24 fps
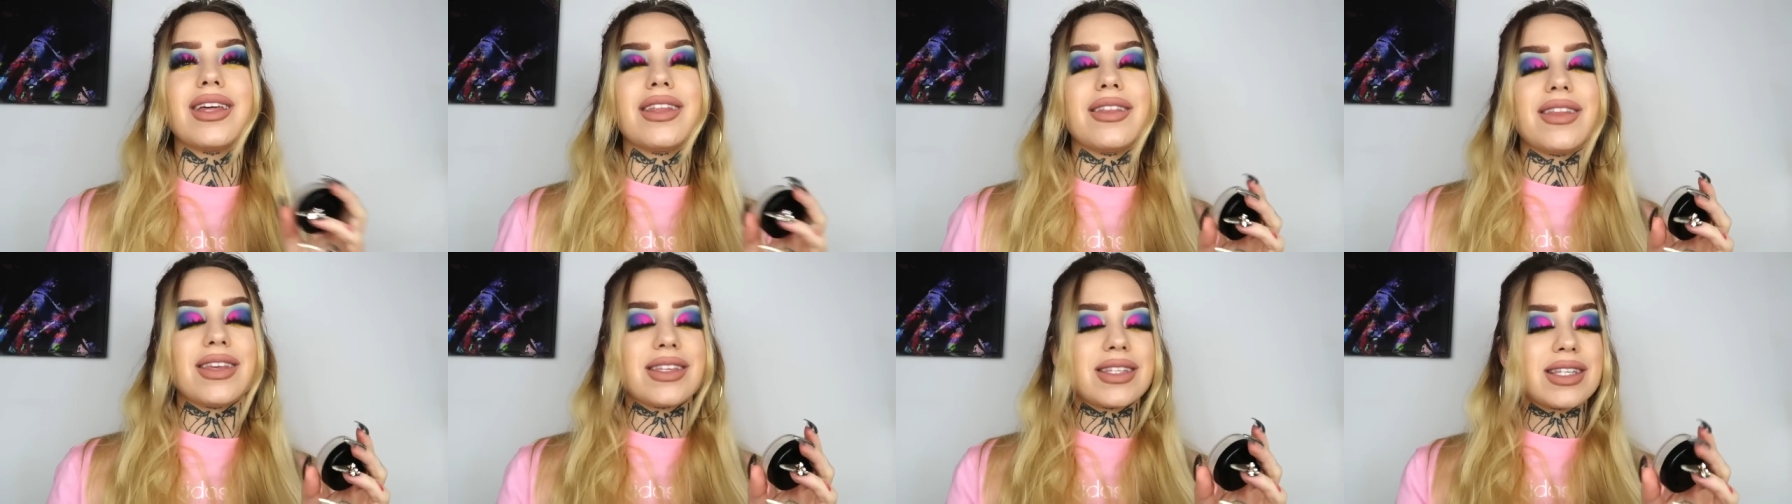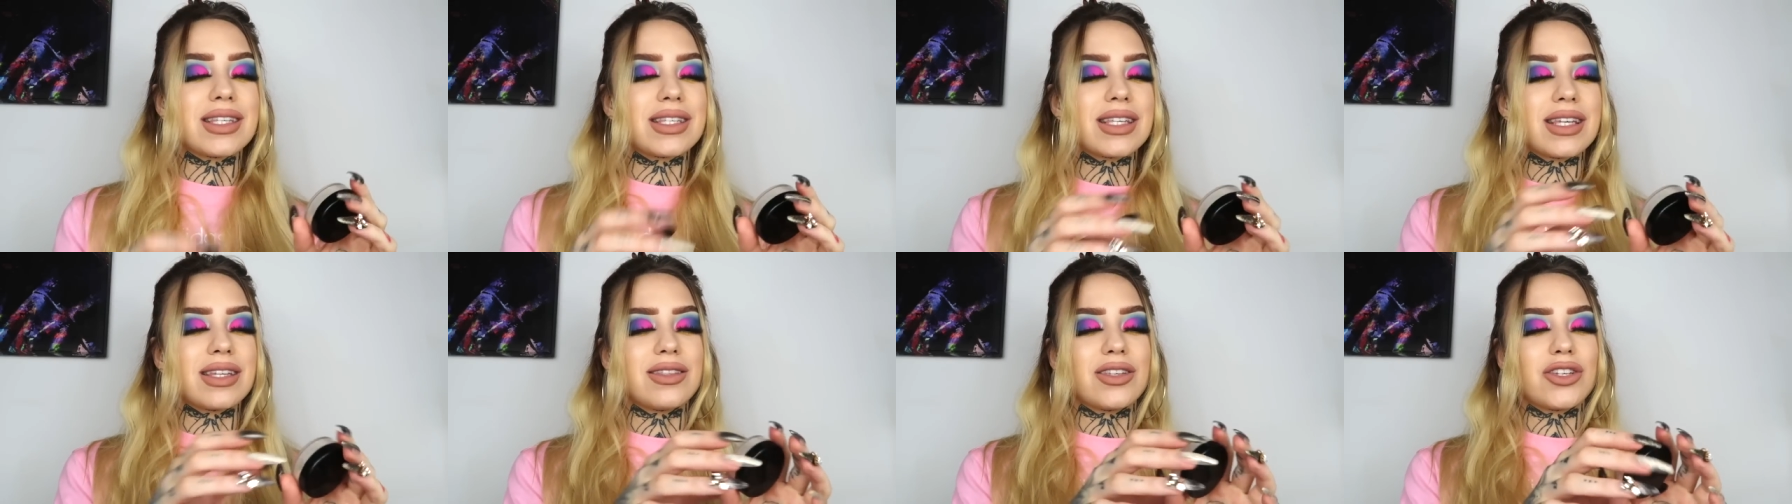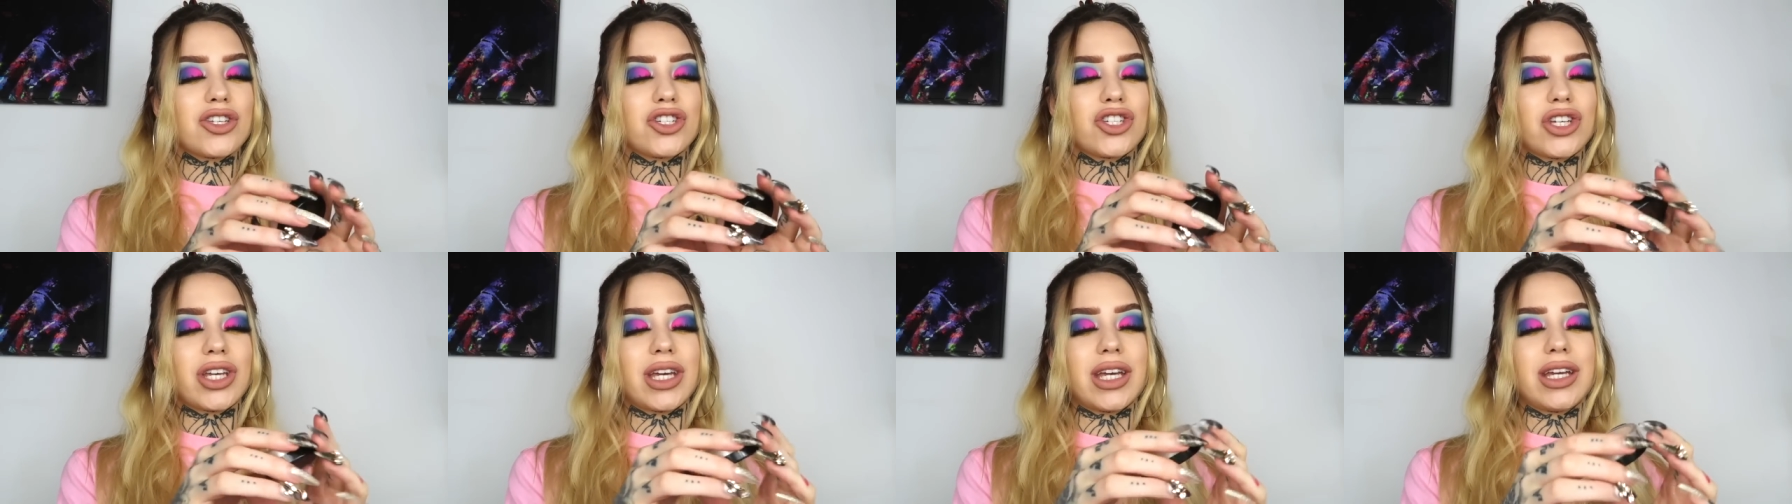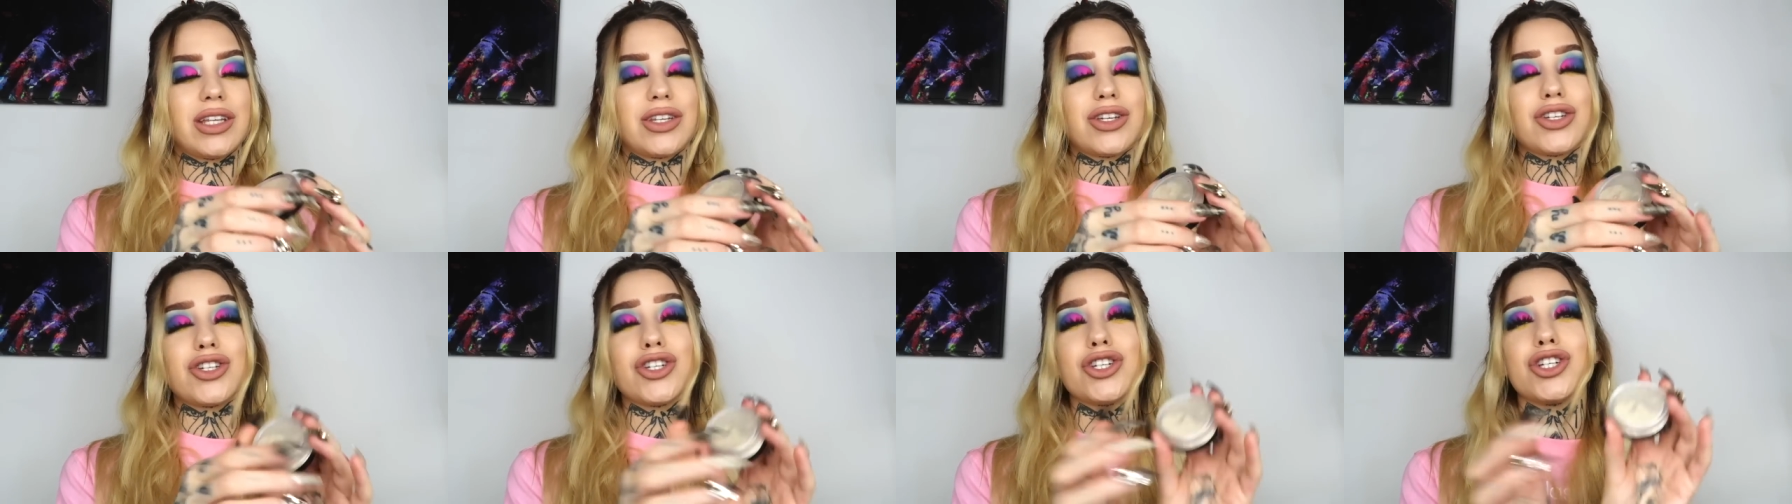This is in the
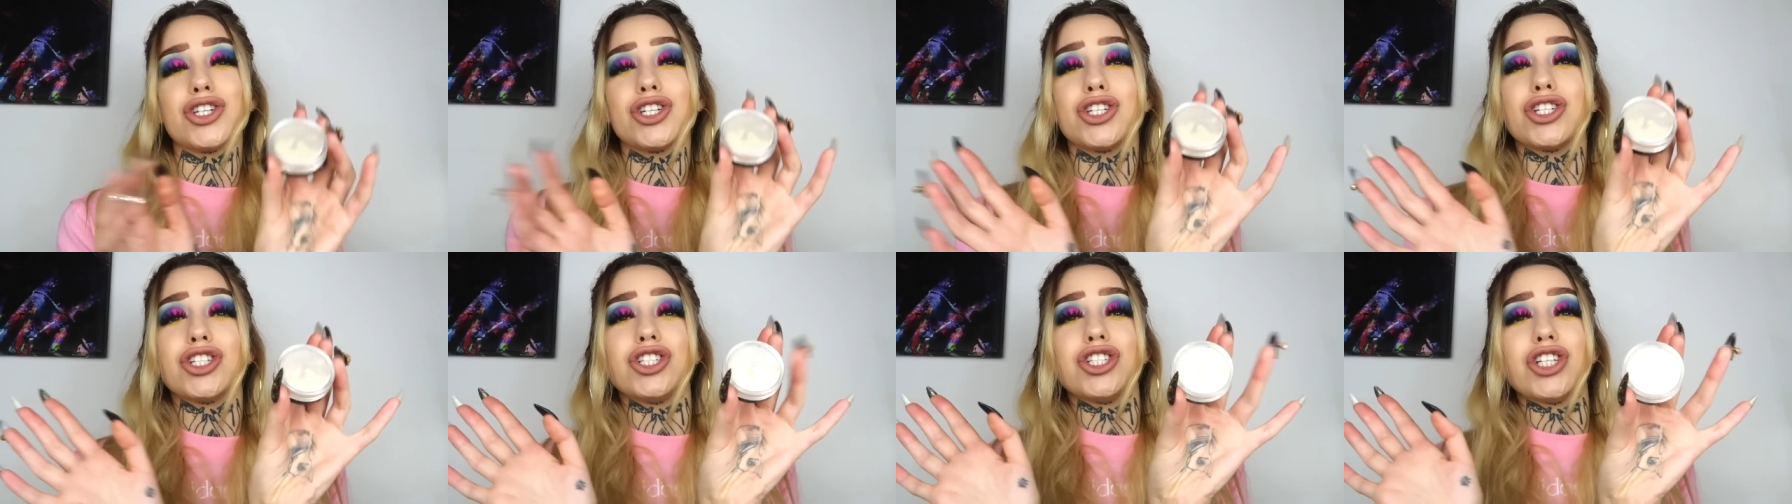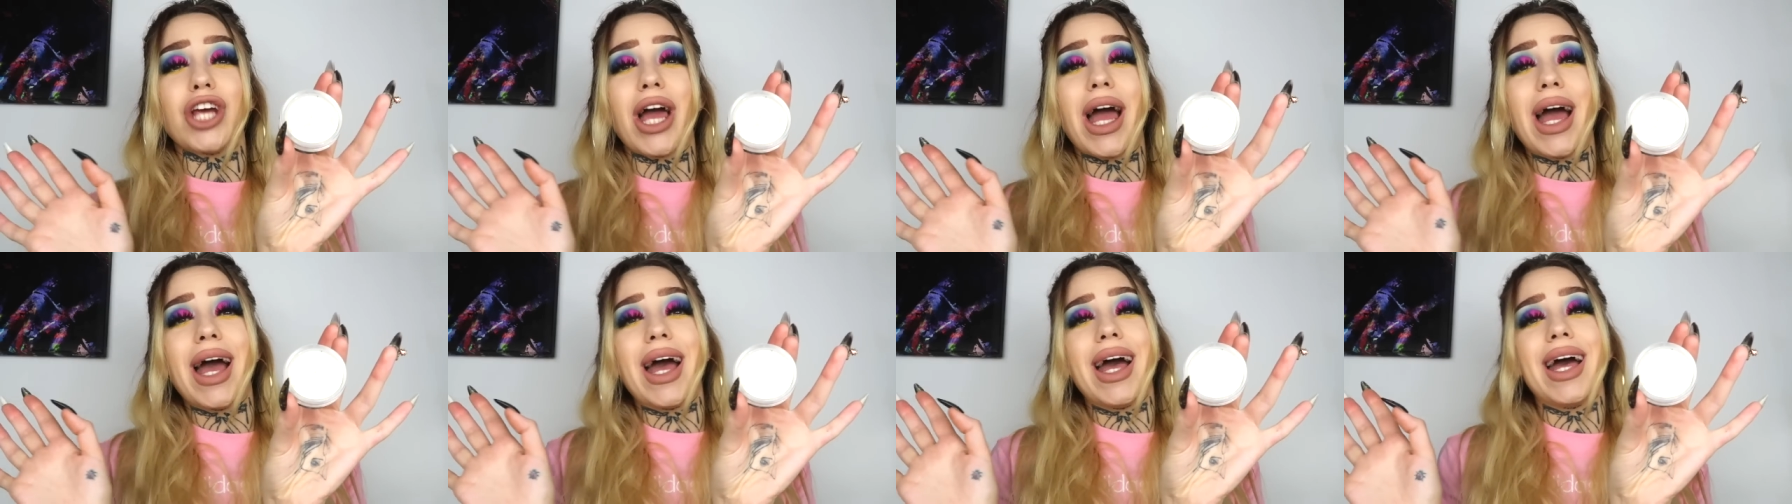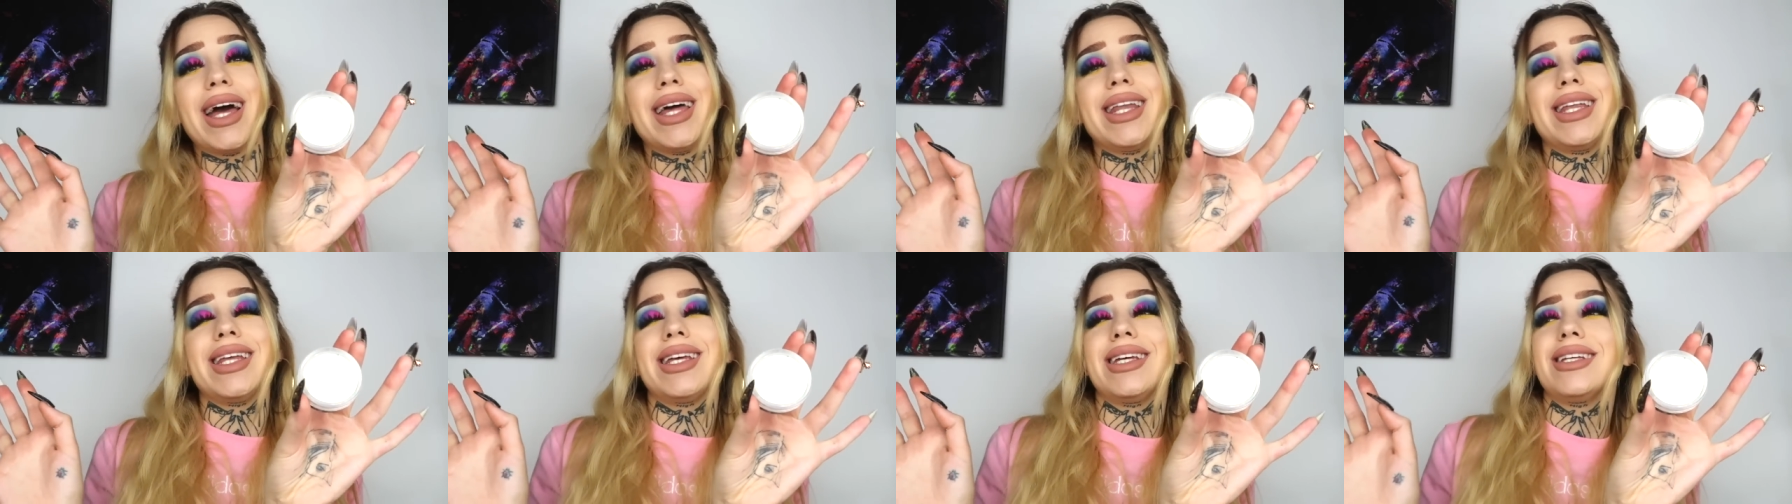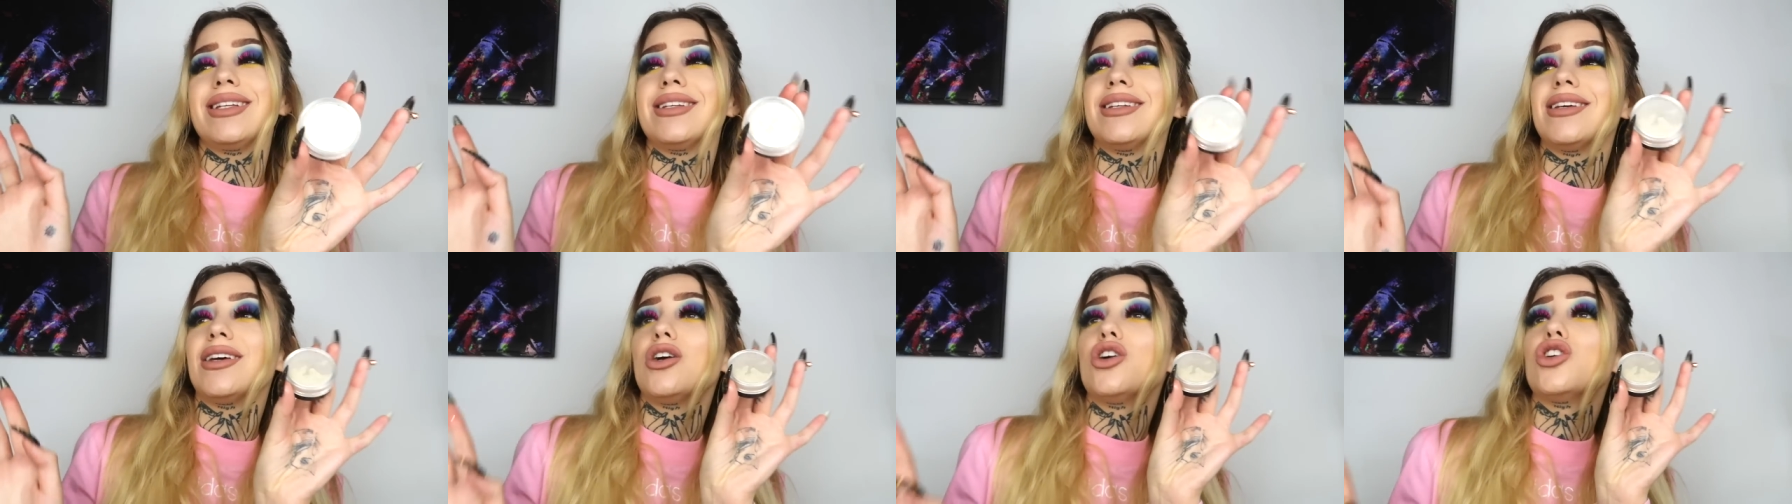shade
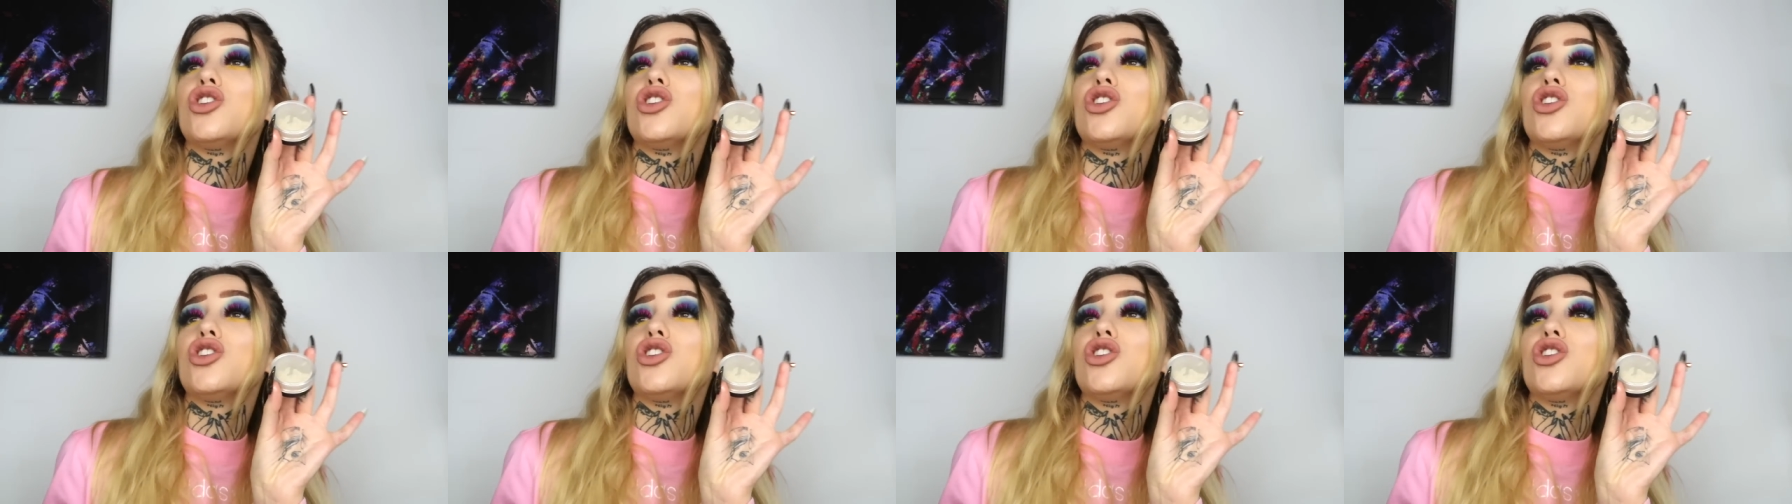Shannon.